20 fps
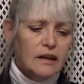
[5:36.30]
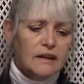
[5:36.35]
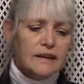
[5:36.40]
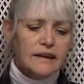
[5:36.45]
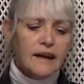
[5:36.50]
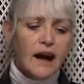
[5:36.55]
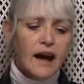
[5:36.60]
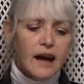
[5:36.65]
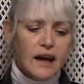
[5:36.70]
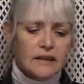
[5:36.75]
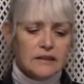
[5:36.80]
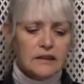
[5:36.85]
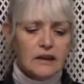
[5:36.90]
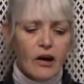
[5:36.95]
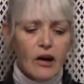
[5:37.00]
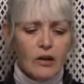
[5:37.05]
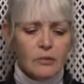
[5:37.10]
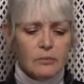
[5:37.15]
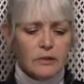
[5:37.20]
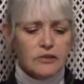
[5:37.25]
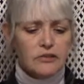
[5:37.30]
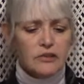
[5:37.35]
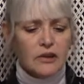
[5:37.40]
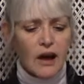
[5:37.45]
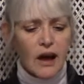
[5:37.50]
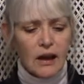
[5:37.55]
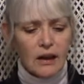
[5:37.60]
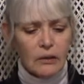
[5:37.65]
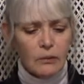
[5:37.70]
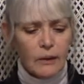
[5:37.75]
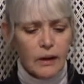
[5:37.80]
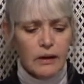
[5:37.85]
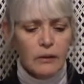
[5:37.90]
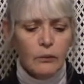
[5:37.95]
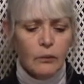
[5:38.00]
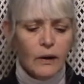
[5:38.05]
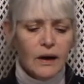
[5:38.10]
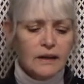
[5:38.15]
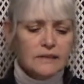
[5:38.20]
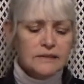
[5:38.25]
Cut, called Mr. Holloway.
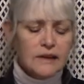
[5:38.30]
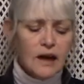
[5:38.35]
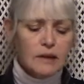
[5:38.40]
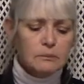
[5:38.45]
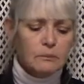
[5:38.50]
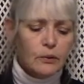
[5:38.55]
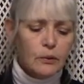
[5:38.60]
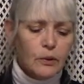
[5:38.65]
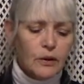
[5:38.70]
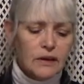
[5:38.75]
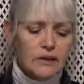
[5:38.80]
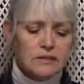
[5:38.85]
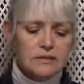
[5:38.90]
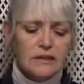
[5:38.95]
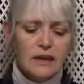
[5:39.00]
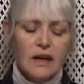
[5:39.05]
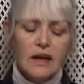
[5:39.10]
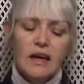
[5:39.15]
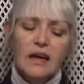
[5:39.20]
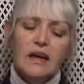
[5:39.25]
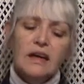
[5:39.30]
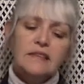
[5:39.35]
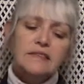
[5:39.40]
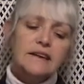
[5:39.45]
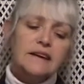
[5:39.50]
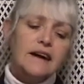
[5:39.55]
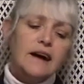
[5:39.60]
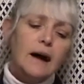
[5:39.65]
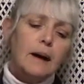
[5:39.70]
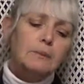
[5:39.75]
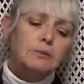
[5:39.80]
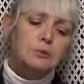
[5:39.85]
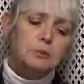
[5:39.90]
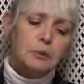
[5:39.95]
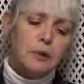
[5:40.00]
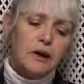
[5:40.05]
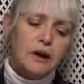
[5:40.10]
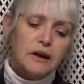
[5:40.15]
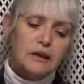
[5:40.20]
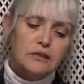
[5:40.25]
Well done, boys. The cubs
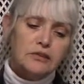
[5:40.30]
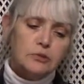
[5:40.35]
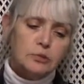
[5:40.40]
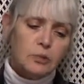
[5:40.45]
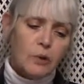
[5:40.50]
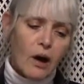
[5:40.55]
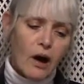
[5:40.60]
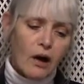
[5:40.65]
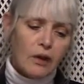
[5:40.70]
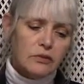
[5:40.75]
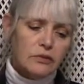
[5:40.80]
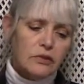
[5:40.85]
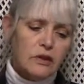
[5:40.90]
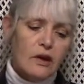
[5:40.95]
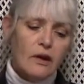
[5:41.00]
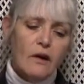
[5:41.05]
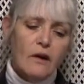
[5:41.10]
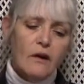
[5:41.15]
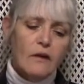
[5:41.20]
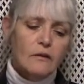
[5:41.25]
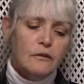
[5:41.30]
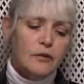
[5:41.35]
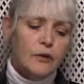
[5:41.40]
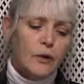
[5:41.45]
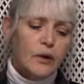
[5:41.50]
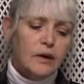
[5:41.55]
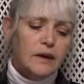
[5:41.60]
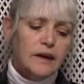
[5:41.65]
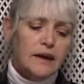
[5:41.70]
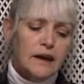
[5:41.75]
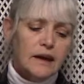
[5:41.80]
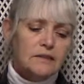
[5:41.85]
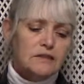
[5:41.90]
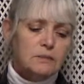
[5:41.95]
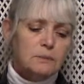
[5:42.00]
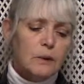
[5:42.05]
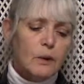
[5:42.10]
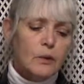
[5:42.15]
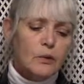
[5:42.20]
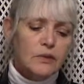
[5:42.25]
praised Ross, for he had
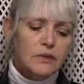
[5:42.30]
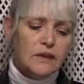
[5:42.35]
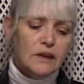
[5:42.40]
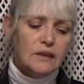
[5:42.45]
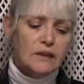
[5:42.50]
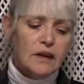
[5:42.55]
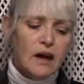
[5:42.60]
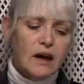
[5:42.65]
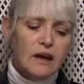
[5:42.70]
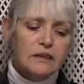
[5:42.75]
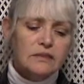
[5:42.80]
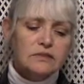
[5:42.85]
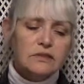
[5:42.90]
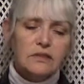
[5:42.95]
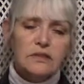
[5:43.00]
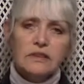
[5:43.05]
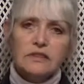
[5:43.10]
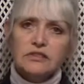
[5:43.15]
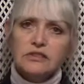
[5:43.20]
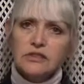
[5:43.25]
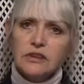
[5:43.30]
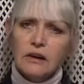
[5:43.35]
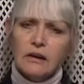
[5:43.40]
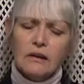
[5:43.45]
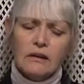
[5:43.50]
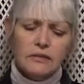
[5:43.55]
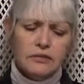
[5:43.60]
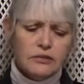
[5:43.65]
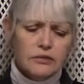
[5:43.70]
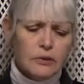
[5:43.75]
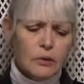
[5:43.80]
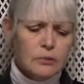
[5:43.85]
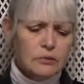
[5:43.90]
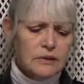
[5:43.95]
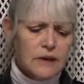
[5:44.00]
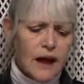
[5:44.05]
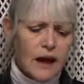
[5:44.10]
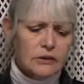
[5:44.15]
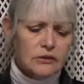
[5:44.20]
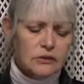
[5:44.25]
spoken the lines of the sheriff so
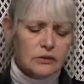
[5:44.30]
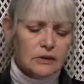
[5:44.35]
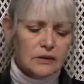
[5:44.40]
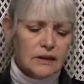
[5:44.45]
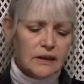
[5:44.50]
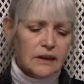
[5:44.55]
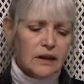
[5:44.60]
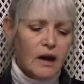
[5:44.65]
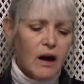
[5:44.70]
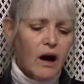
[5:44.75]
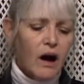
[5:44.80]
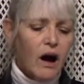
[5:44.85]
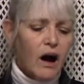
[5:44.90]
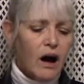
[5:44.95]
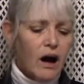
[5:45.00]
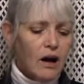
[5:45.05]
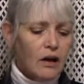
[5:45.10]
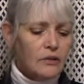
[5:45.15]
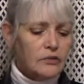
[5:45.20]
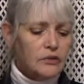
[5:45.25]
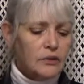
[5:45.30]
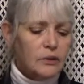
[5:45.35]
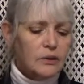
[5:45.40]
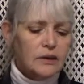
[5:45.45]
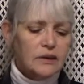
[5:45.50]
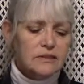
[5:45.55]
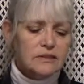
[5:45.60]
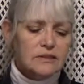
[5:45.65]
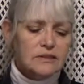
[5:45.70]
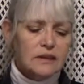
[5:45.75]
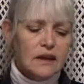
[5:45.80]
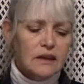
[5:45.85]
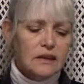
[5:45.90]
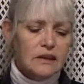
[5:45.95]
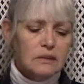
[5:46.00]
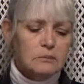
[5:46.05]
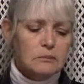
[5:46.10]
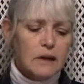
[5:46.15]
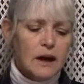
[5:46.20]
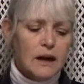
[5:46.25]
naturally. Also, his
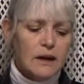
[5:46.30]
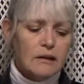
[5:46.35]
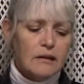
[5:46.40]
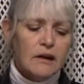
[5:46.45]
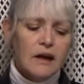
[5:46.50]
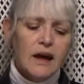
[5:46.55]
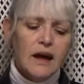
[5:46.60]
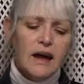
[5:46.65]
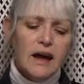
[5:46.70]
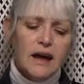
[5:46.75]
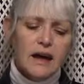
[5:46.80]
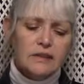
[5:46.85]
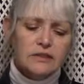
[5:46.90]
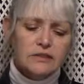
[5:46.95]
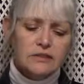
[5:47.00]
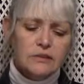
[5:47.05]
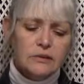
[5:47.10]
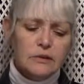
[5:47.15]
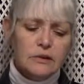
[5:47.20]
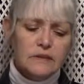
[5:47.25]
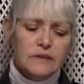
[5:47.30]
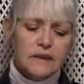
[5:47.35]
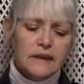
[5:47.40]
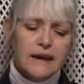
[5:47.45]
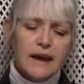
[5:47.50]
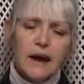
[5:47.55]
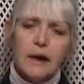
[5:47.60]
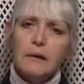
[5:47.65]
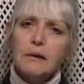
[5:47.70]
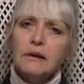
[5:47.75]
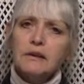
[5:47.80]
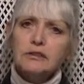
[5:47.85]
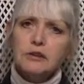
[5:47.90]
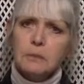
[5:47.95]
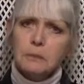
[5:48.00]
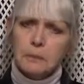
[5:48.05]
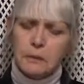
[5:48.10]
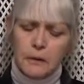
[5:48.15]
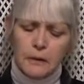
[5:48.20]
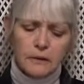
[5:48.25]
sullen manner had suited the character
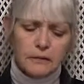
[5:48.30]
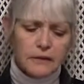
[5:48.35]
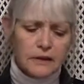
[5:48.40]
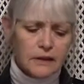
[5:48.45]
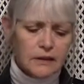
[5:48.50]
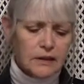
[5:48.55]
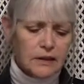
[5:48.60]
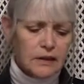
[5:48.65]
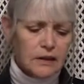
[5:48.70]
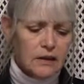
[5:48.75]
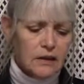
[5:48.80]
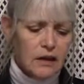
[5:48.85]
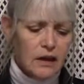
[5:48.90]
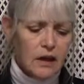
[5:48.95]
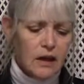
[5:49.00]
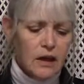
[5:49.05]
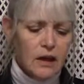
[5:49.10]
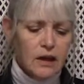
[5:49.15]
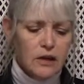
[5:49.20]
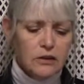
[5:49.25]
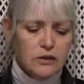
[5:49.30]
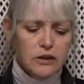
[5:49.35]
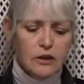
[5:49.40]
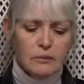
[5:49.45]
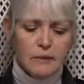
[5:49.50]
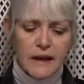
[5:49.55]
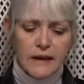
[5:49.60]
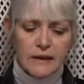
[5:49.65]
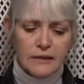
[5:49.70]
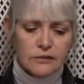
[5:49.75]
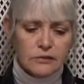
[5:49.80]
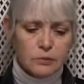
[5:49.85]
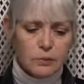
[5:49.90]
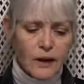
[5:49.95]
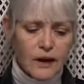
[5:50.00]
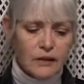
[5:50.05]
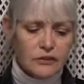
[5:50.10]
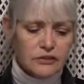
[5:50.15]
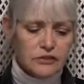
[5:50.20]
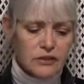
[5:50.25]
perfectly. You make a
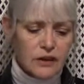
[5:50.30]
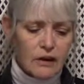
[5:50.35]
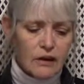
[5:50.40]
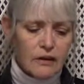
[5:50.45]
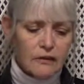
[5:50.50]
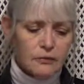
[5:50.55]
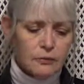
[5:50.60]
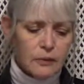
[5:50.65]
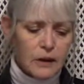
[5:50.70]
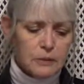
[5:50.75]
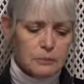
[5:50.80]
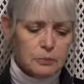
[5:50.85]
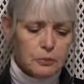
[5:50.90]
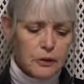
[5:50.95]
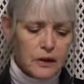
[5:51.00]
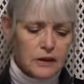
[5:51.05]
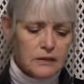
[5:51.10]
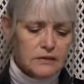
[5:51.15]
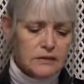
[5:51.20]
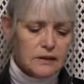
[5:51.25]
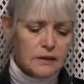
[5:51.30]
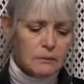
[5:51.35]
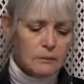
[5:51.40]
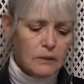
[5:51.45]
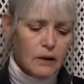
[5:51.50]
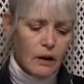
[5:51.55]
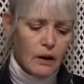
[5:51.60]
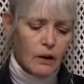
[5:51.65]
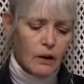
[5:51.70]
swell sheriff, Red praised him.